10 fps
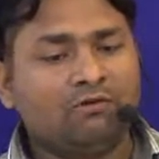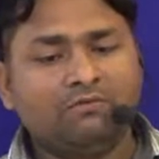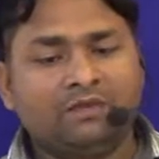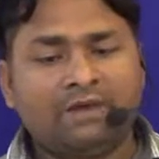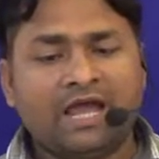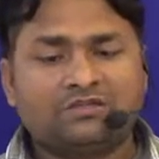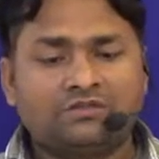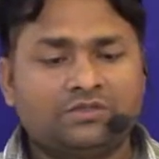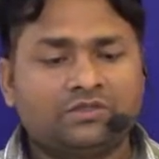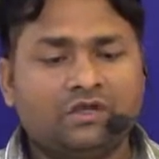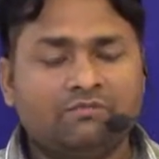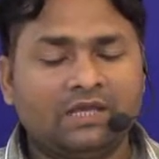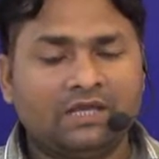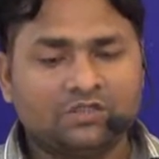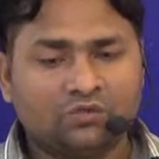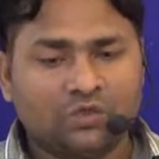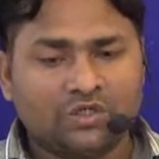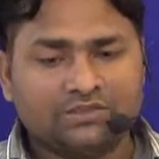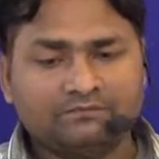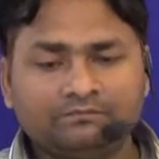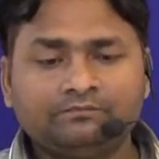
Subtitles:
of the masters of English verse.